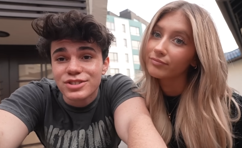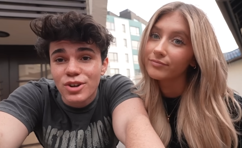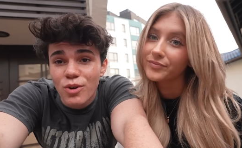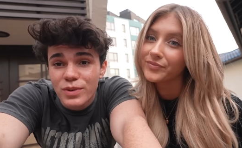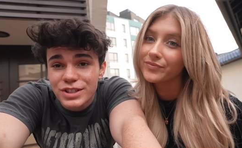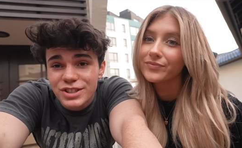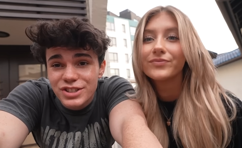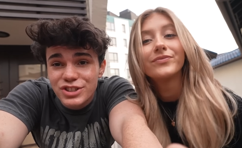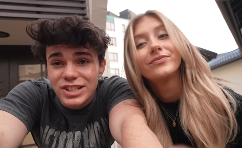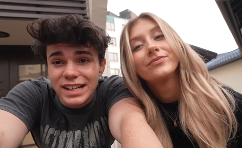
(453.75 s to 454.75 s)
Speaker 1: so we
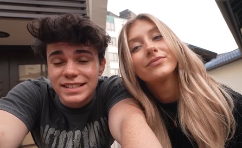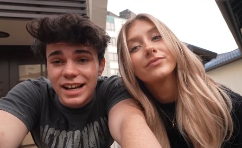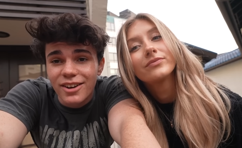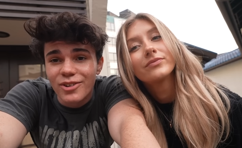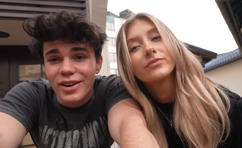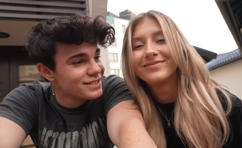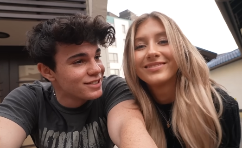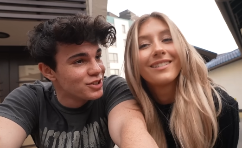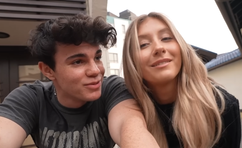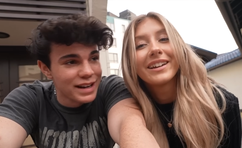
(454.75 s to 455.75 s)
just checked out. Are
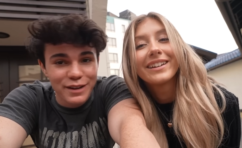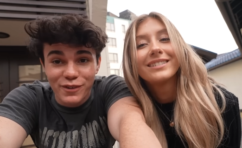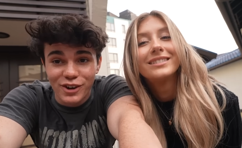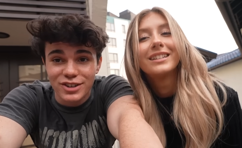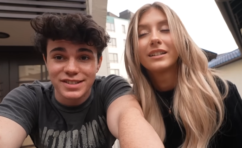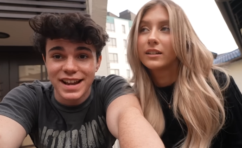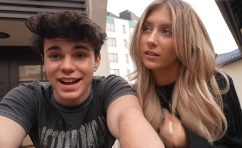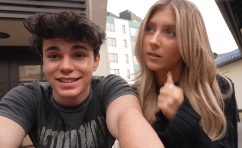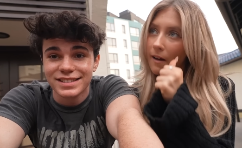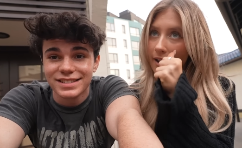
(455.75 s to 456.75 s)
you ready for our
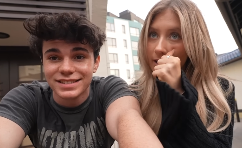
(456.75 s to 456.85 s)
snacks? I